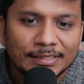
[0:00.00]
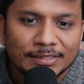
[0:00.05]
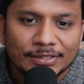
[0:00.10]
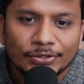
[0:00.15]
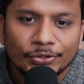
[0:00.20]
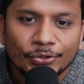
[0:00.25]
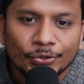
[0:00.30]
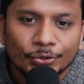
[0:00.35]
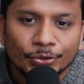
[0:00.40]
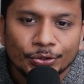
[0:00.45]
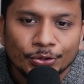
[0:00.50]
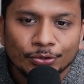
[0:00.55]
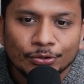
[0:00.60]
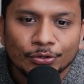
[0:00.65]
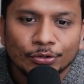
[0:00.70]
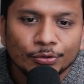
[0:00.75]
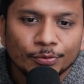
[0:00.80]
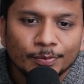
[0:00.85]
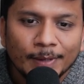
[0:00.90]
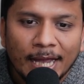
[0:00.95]
So
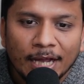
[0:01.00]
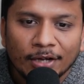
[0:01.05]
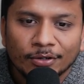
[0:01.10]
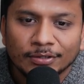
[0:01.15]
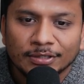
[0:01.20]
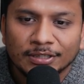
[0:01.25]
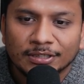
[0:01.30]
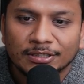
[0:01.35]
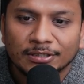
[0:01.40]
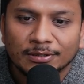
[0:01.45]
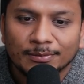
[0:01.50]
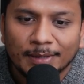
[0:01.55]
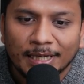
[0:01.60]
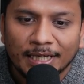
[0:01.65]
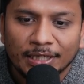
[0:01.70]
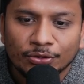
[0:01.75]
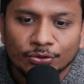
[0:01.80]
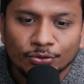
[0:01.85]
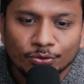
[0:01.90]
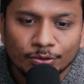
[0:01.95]
YouTube acquisition
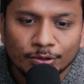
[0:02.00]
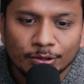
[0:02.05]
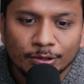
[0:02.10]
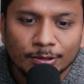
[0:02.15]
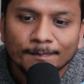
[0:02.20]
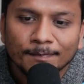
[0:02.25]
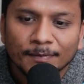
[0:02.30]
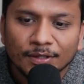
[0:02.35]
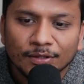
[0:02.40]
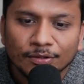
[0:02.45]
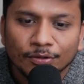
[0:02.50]
by Google.